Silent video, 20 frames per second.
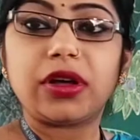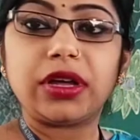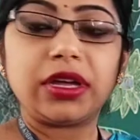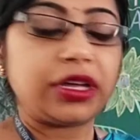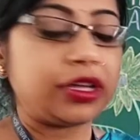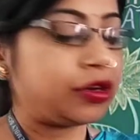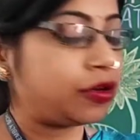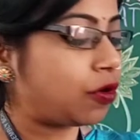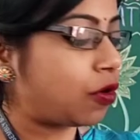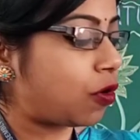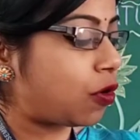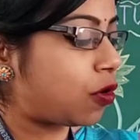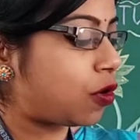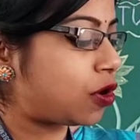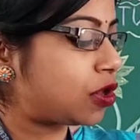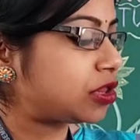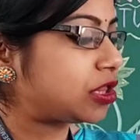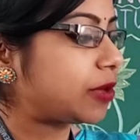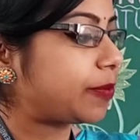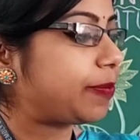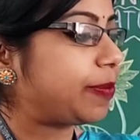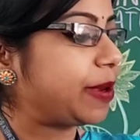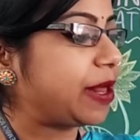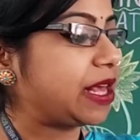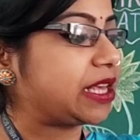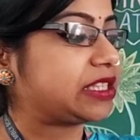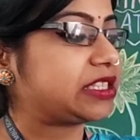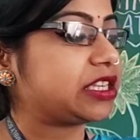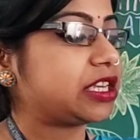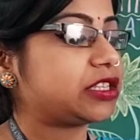In all the
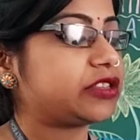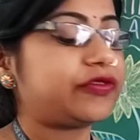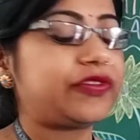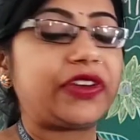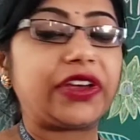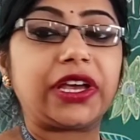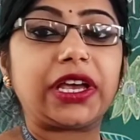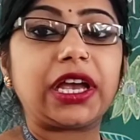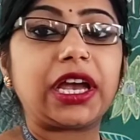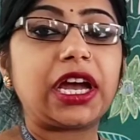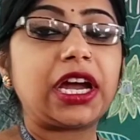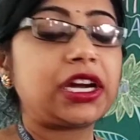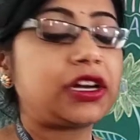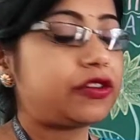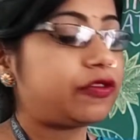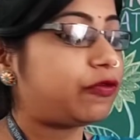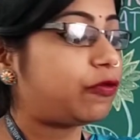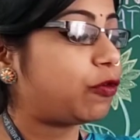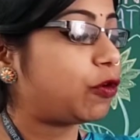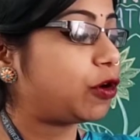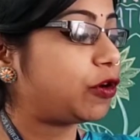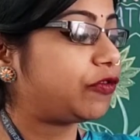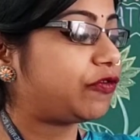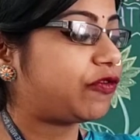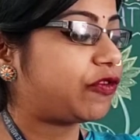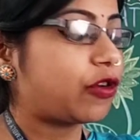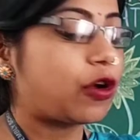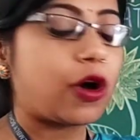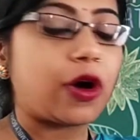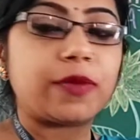places we get wood
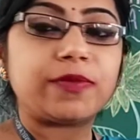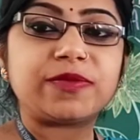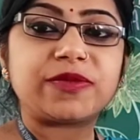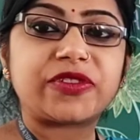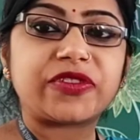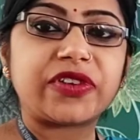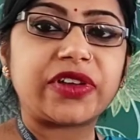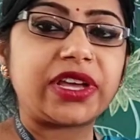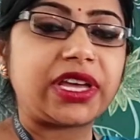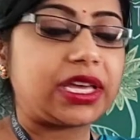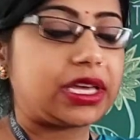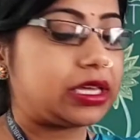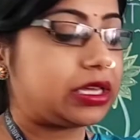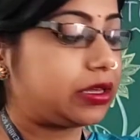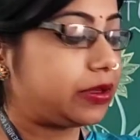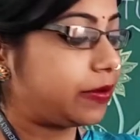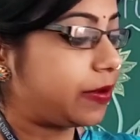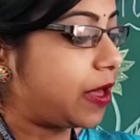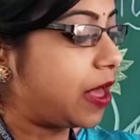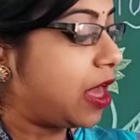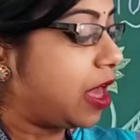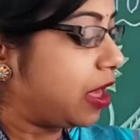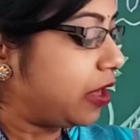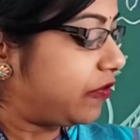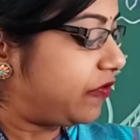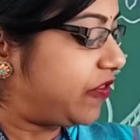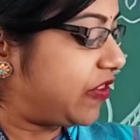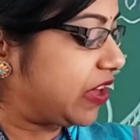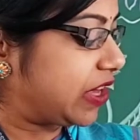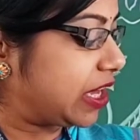from tree.
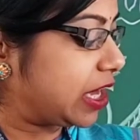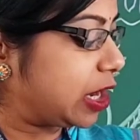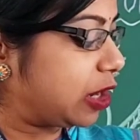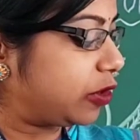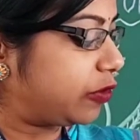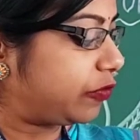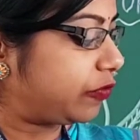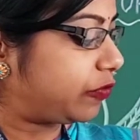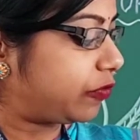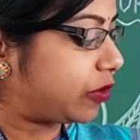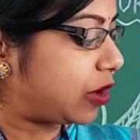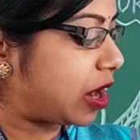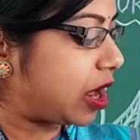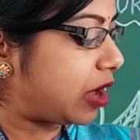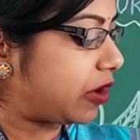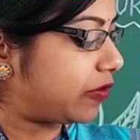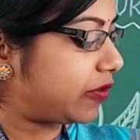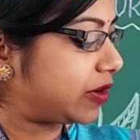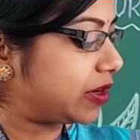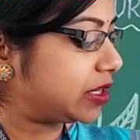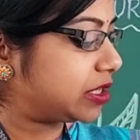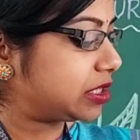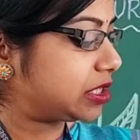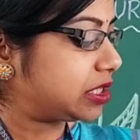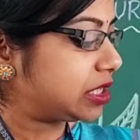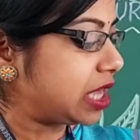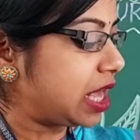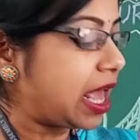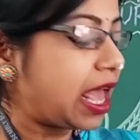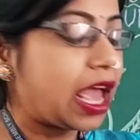We get flowers
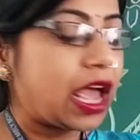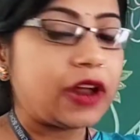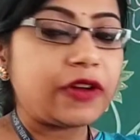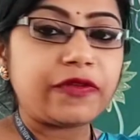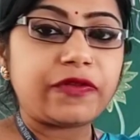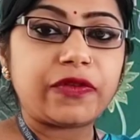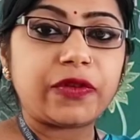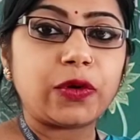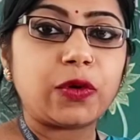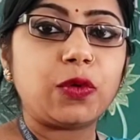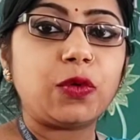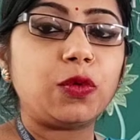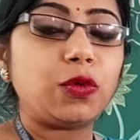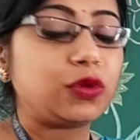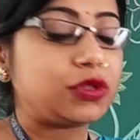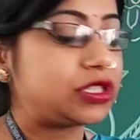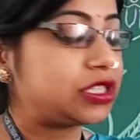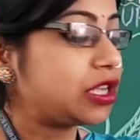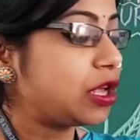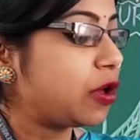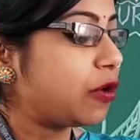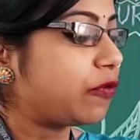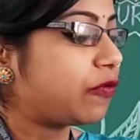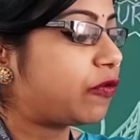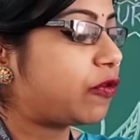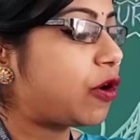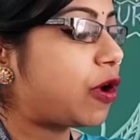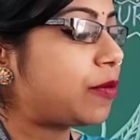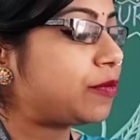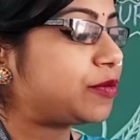and fruits
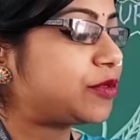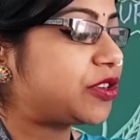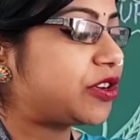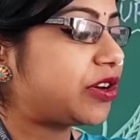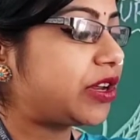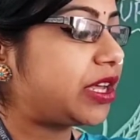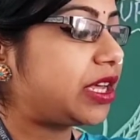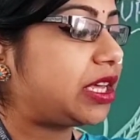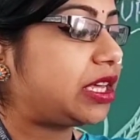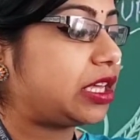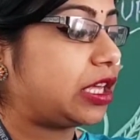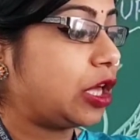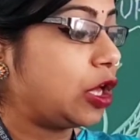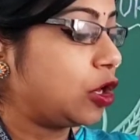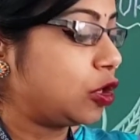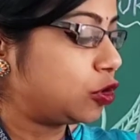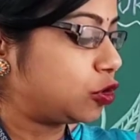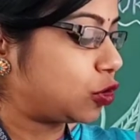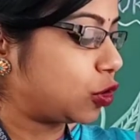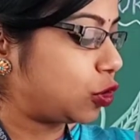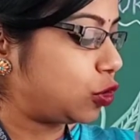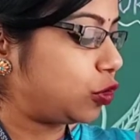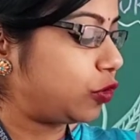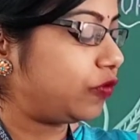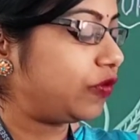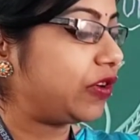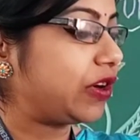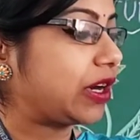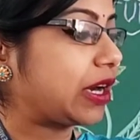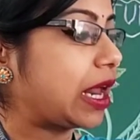from tree. So you
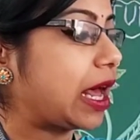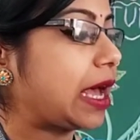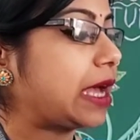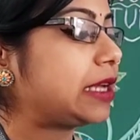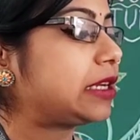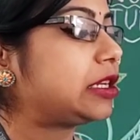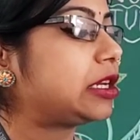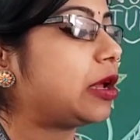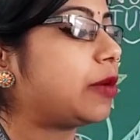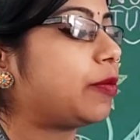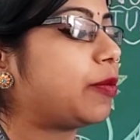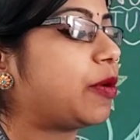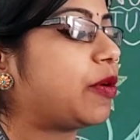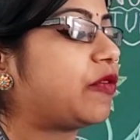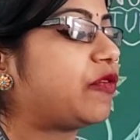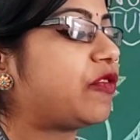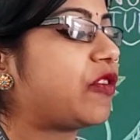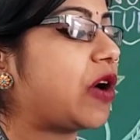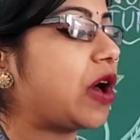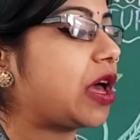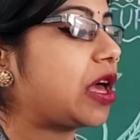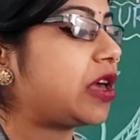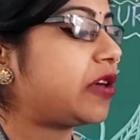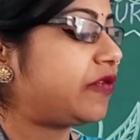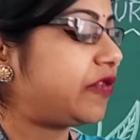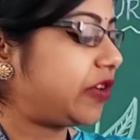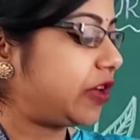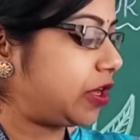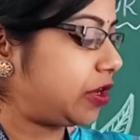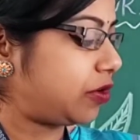will write number
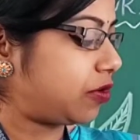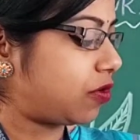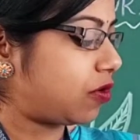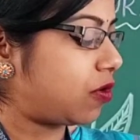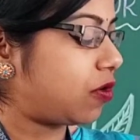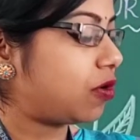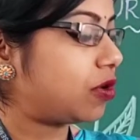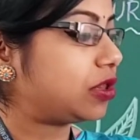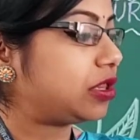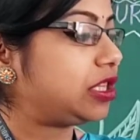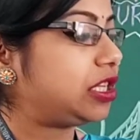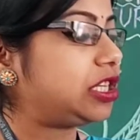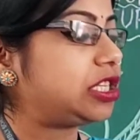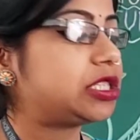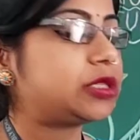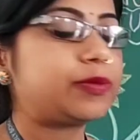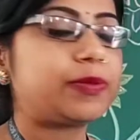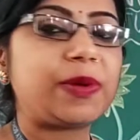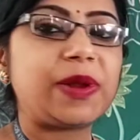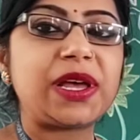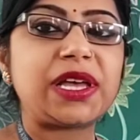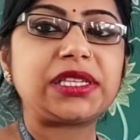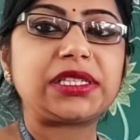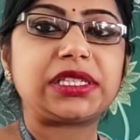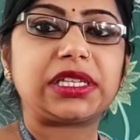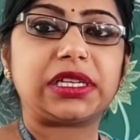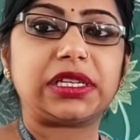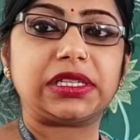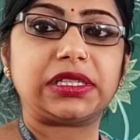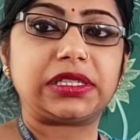5 in all these
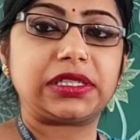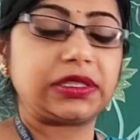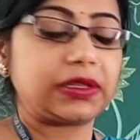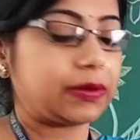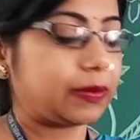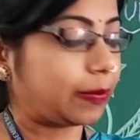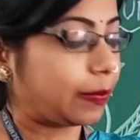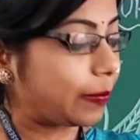places.